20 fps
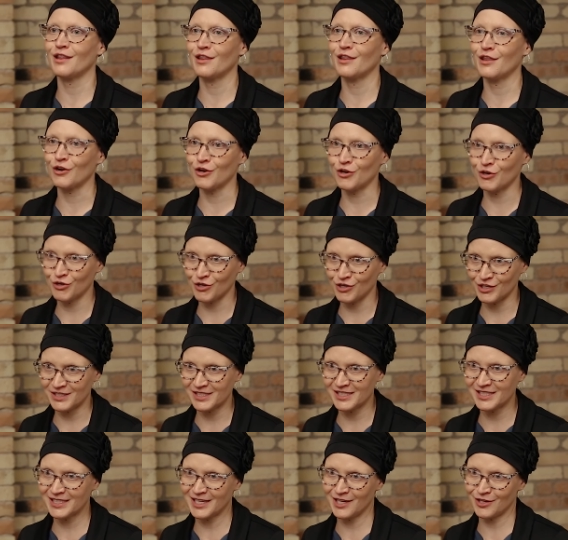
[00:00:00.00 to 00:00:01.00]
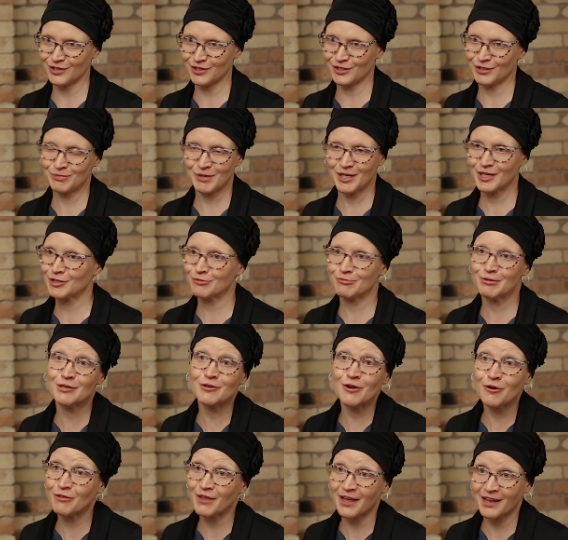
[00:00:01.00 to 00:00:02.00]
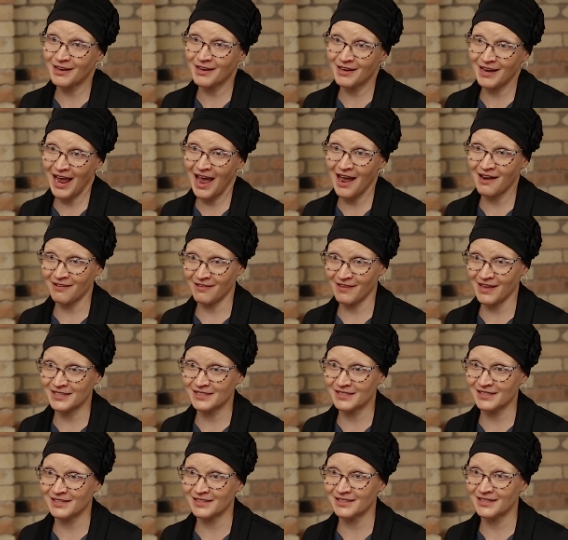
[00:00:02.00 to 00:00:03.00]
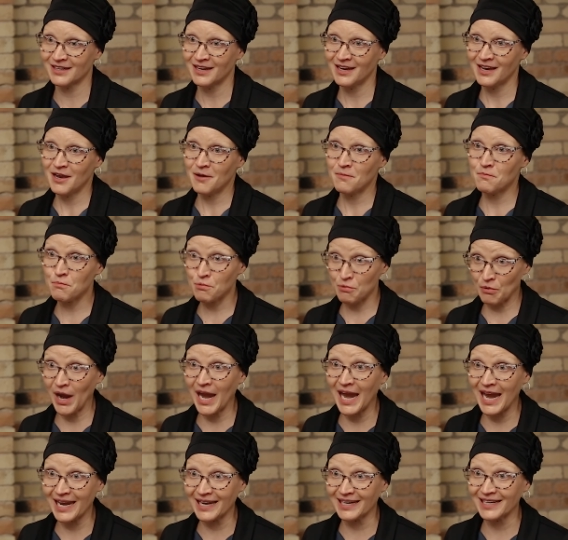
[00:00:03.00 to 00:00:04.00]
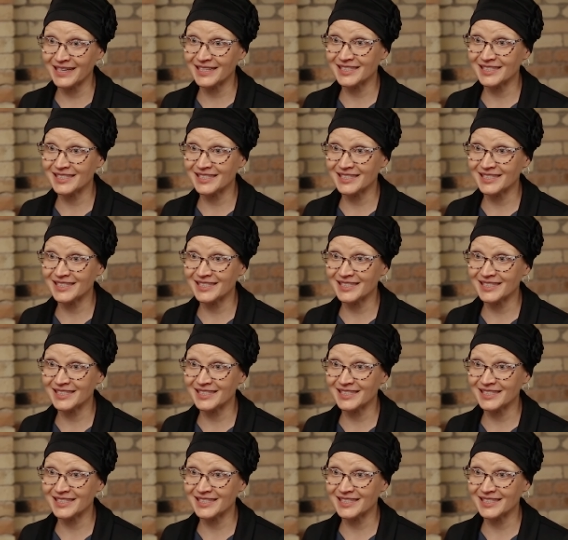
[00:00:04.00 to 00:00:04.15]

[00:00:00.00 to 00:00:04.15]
their good skills, because we know that an adolescent brain